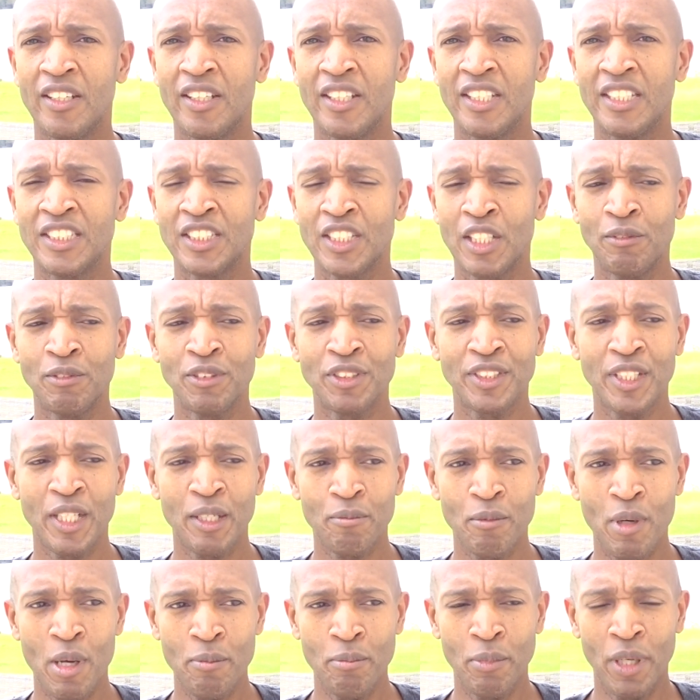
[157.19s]
it's almost like
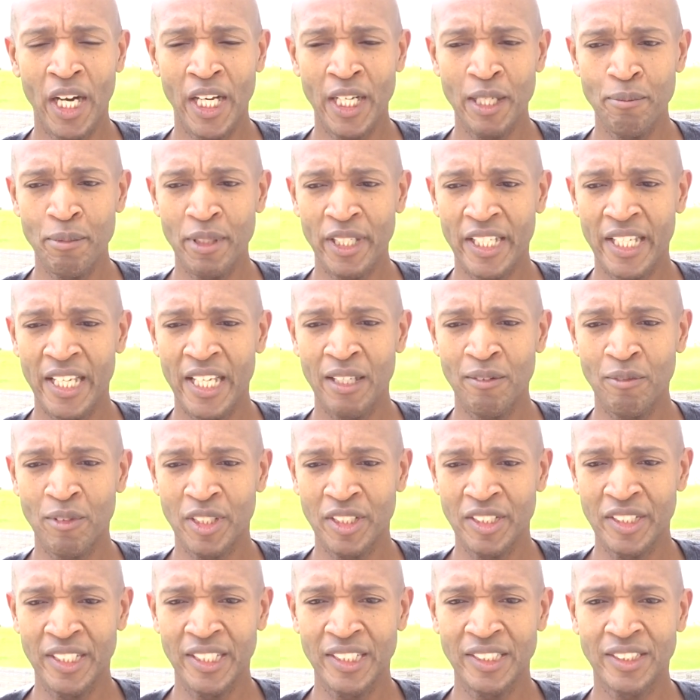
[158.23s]
my body became
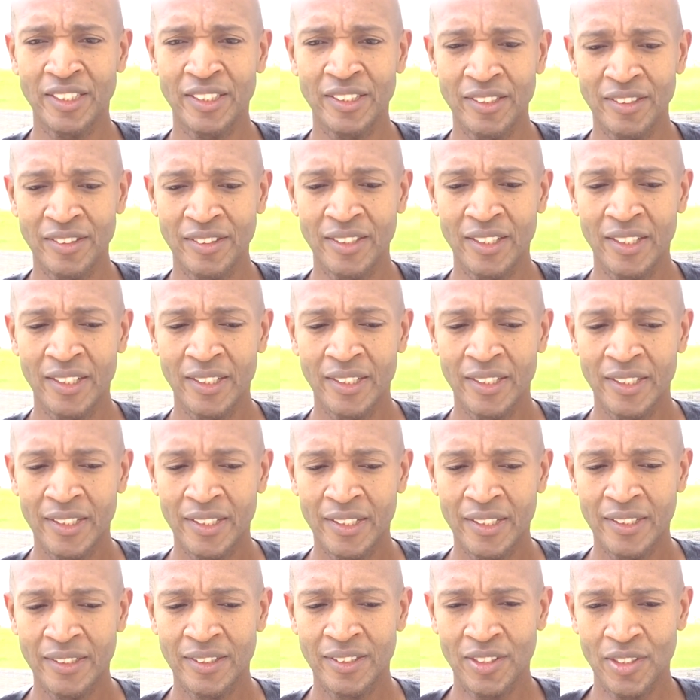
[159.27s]
conditioned
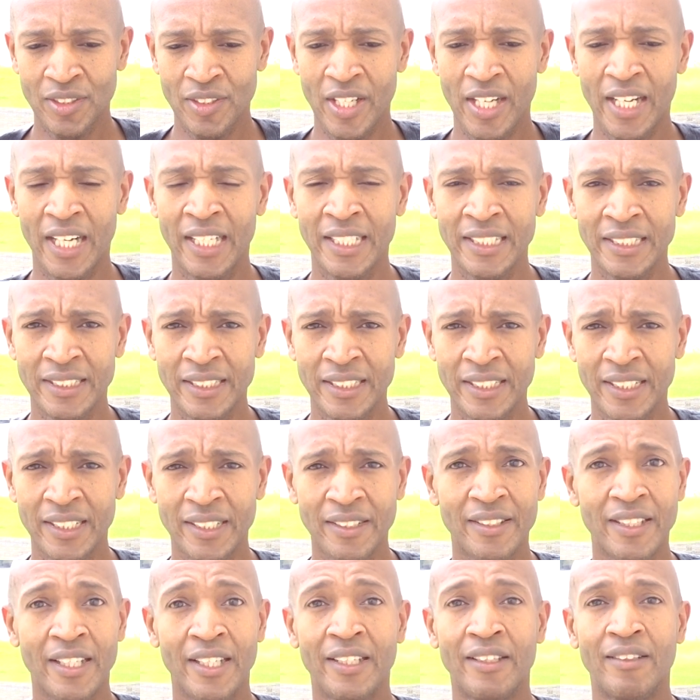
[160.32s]
to the idea
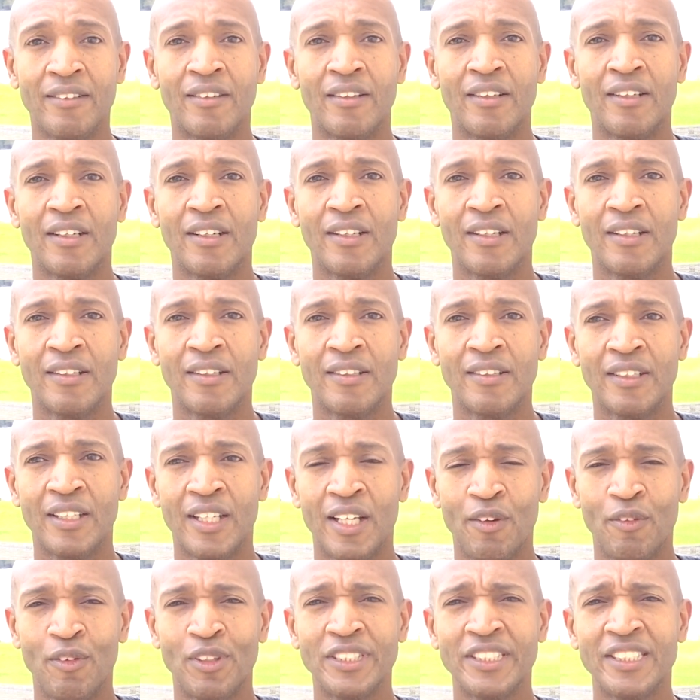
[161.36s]
that
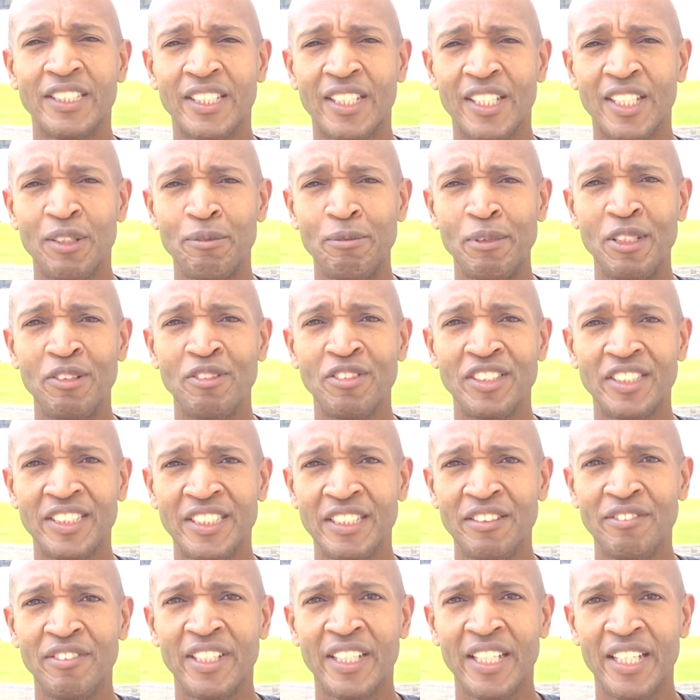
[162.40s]
it wasn't going to be
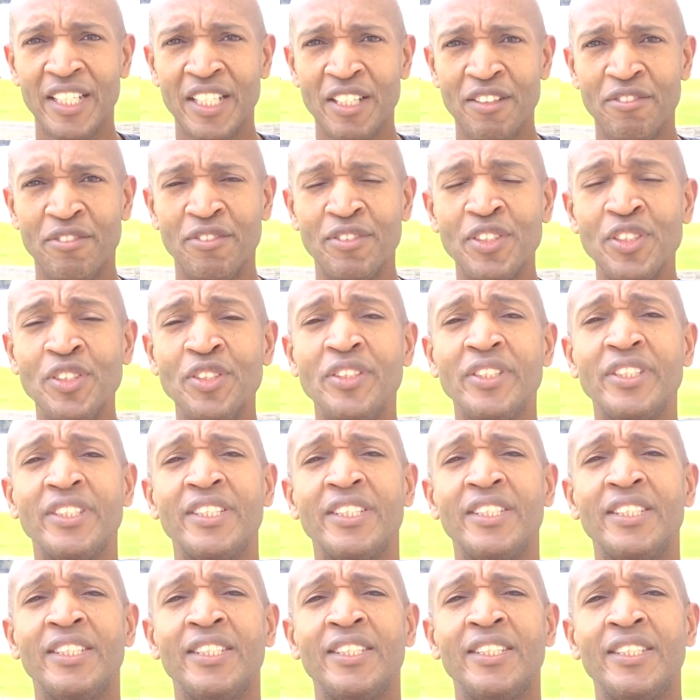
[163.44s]
receiving any food.
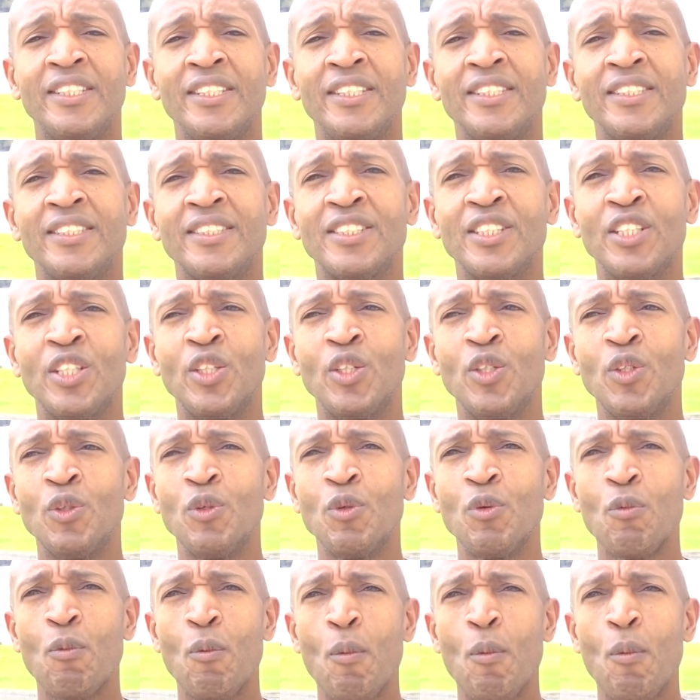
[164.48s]
So